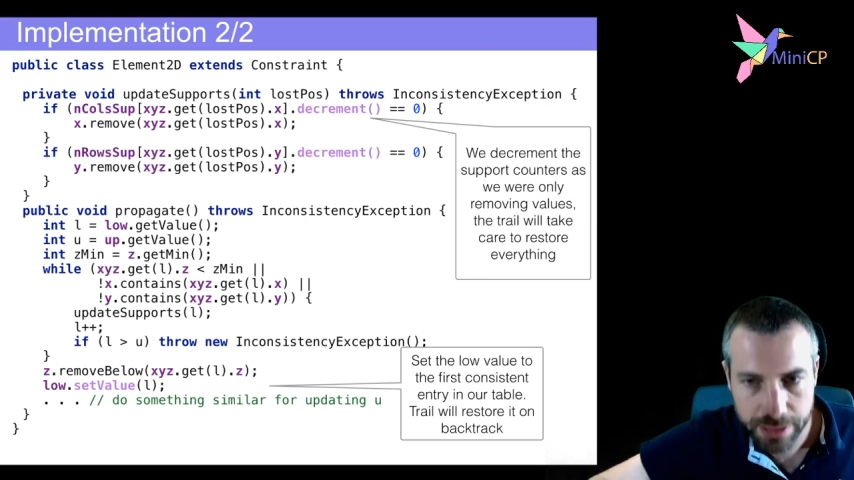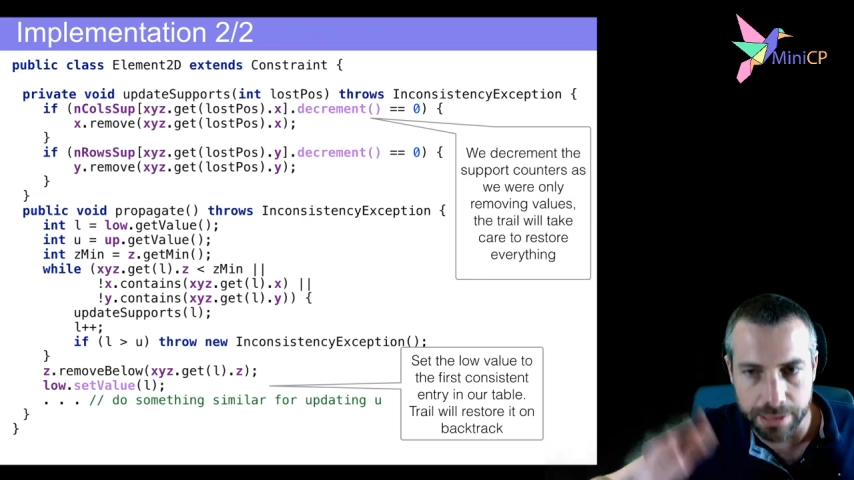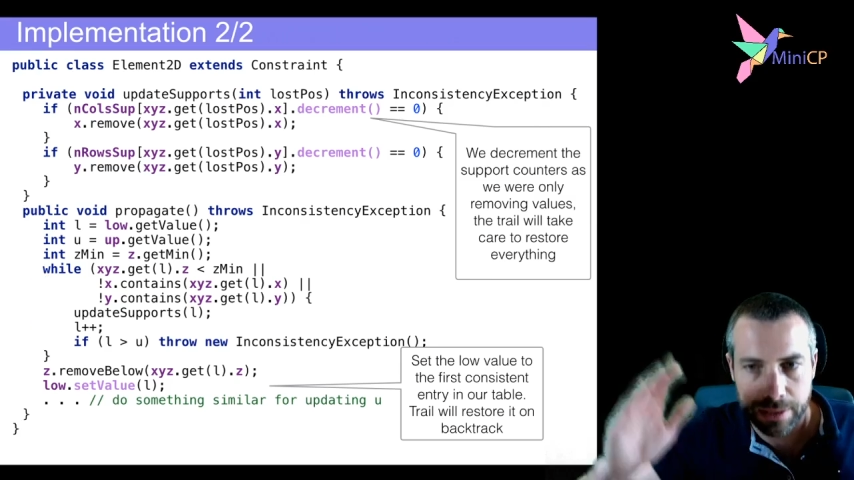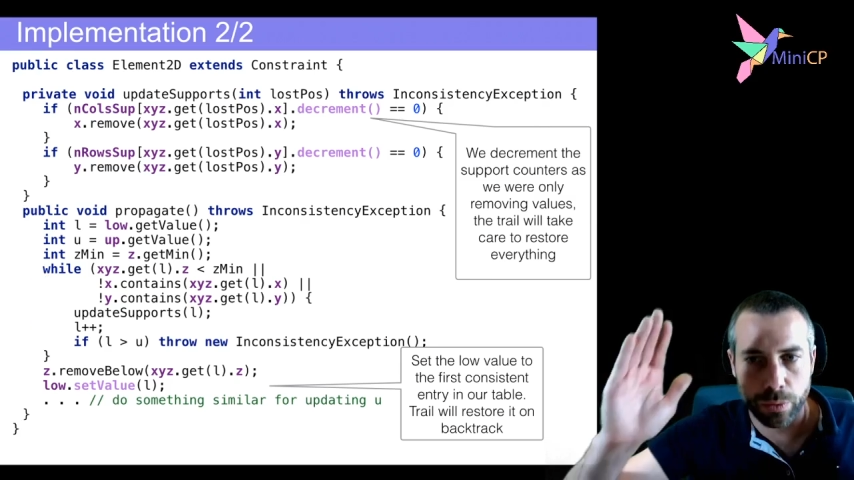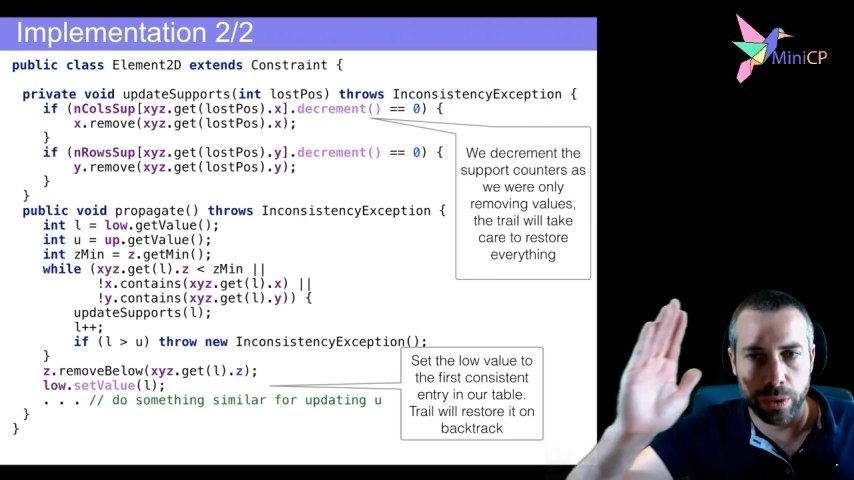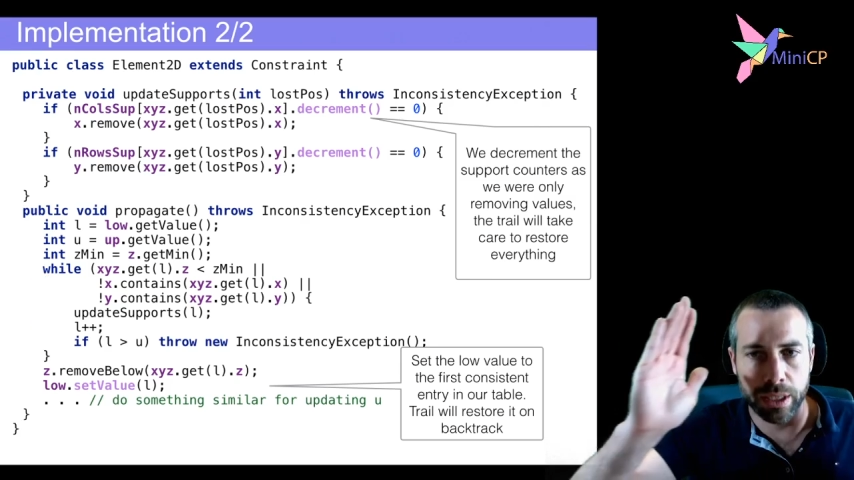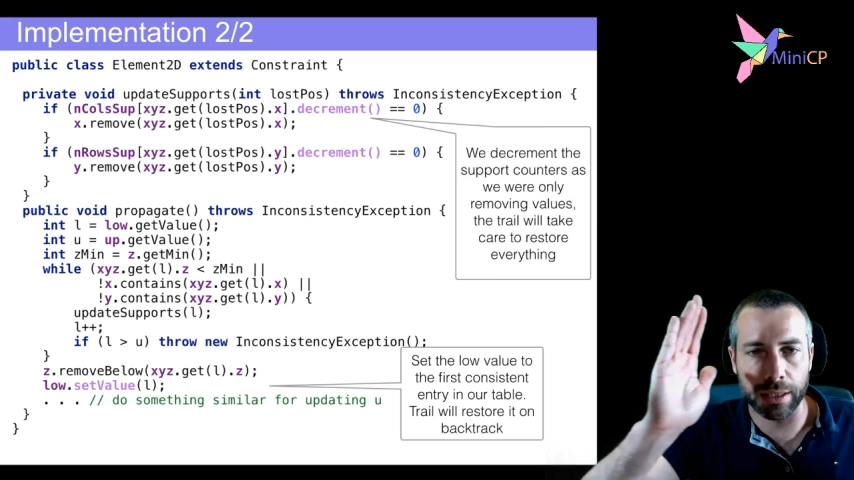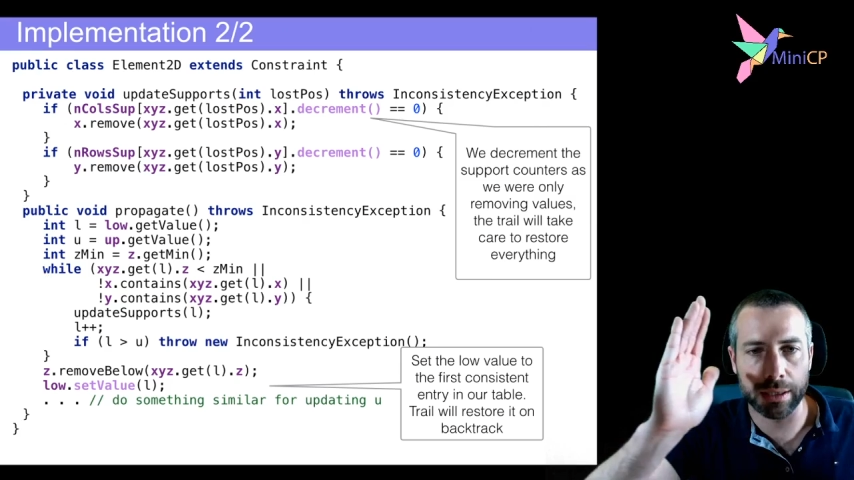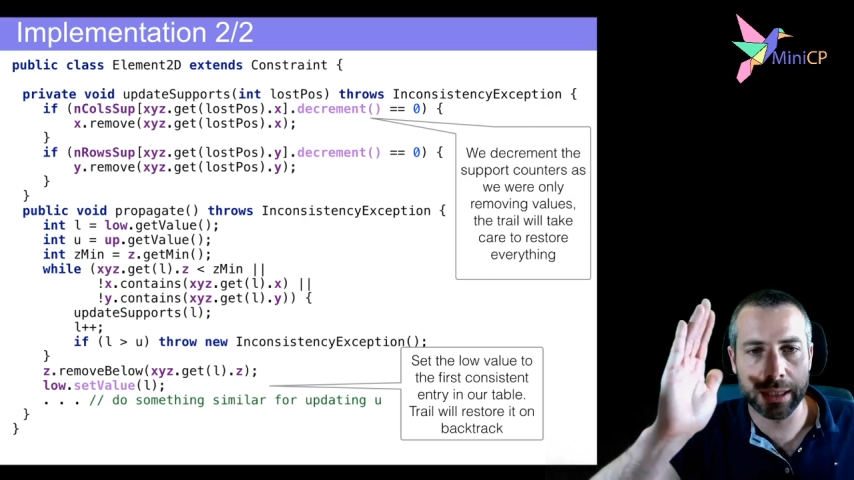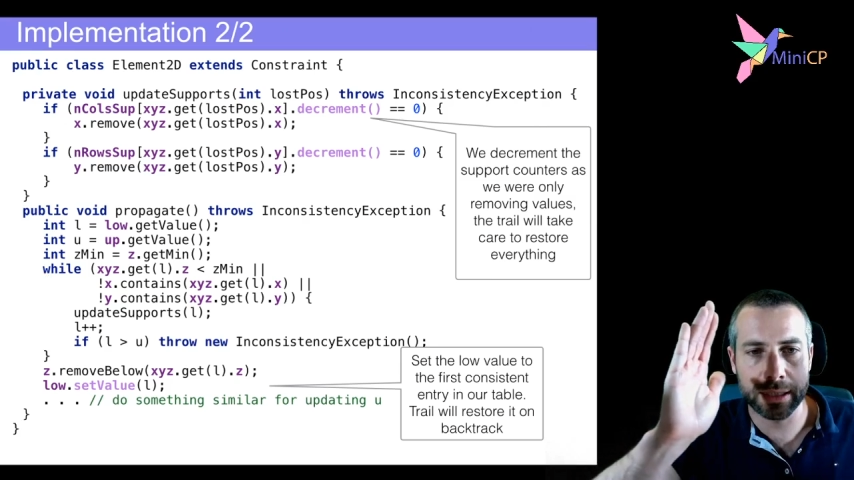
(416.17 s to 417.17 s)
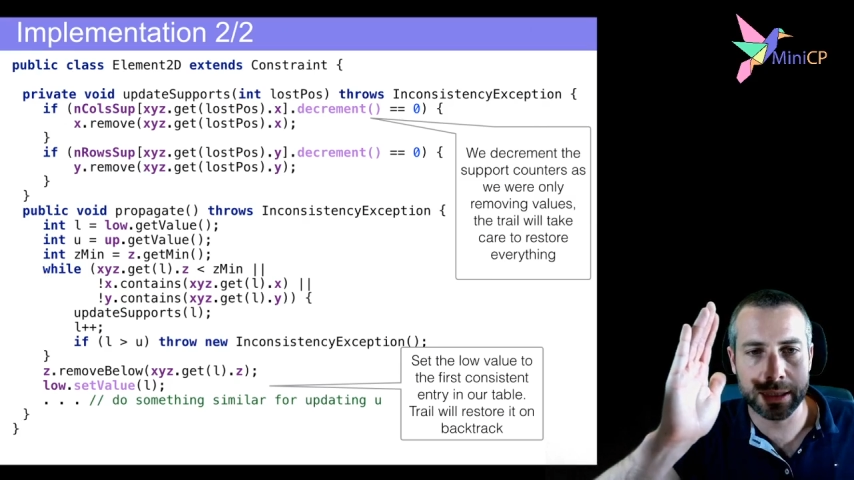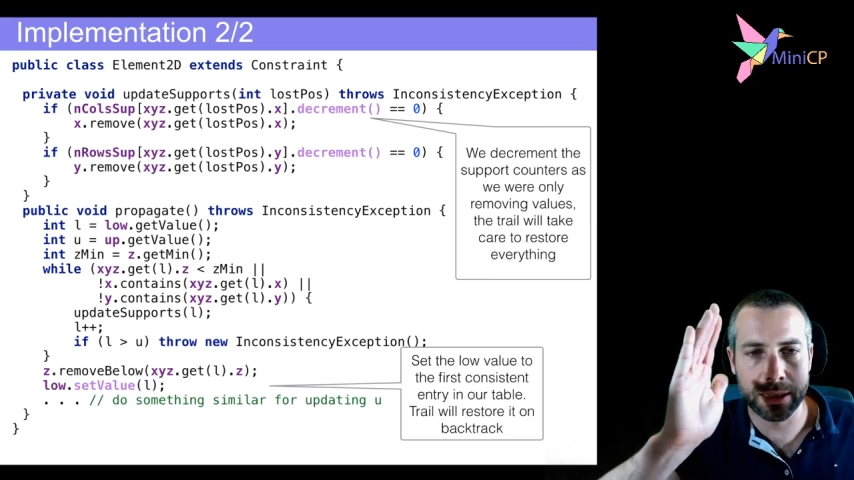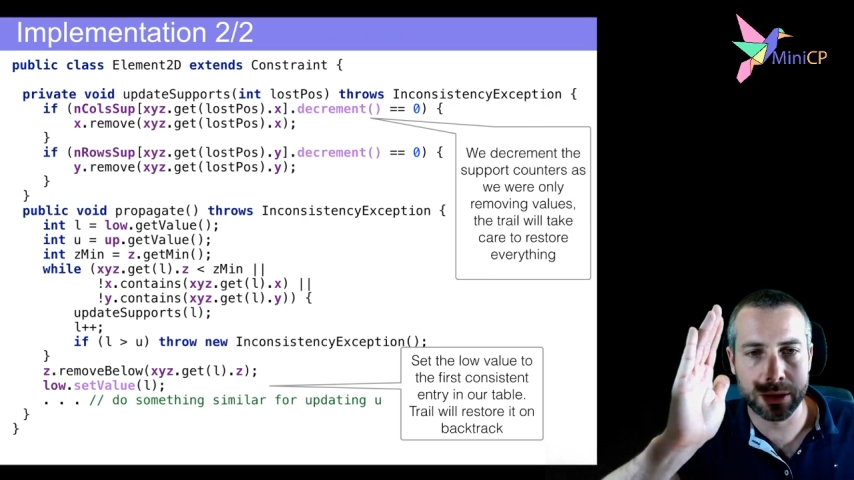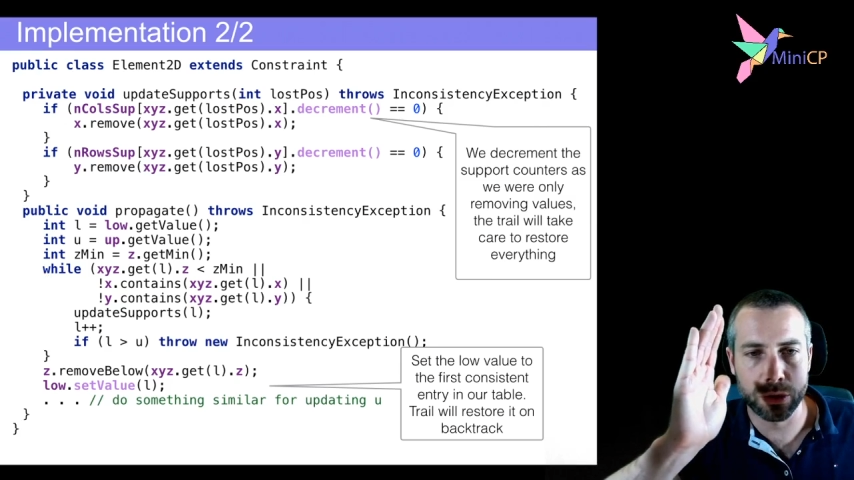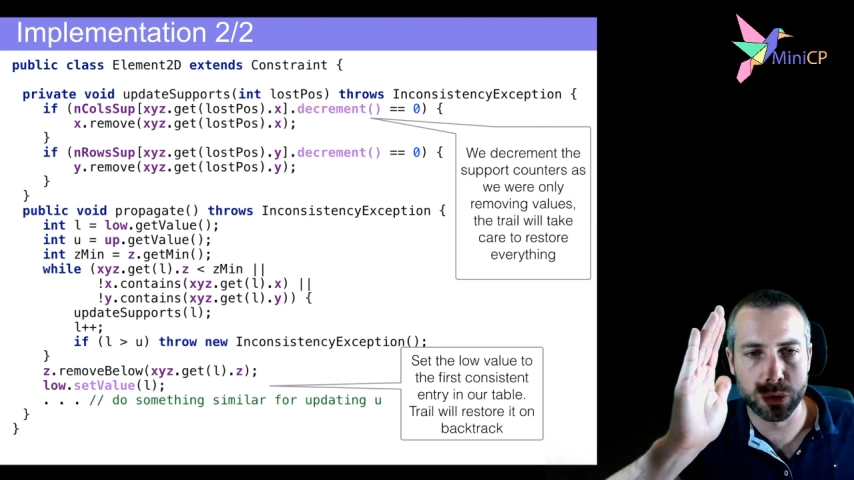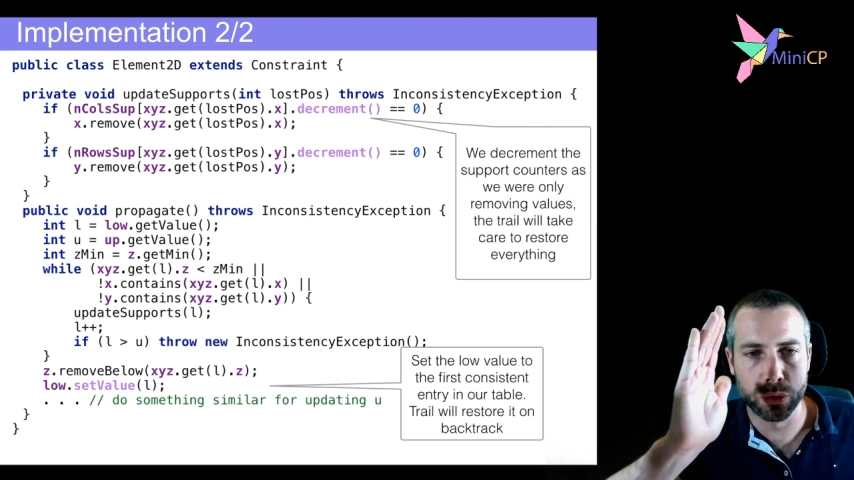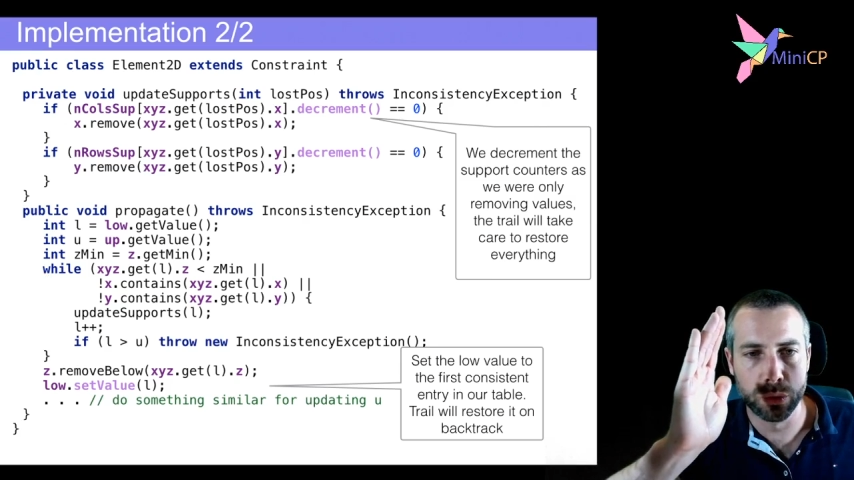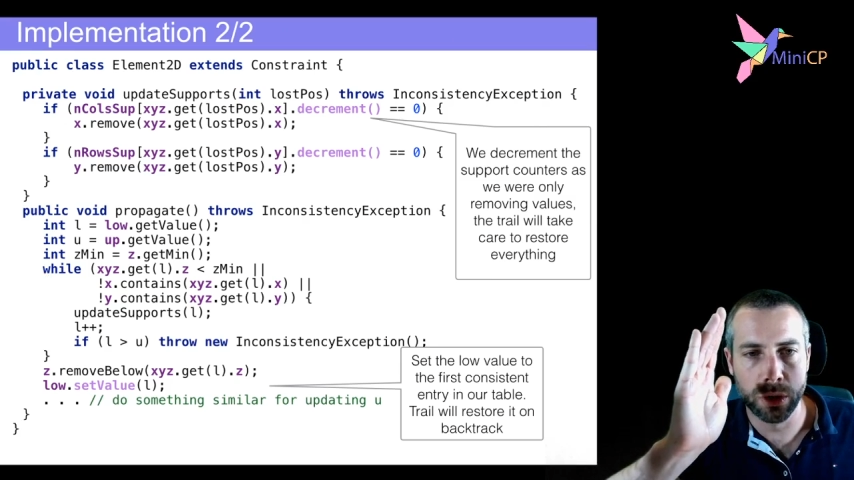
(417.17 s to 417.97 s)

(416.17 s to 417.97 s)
is really getting the two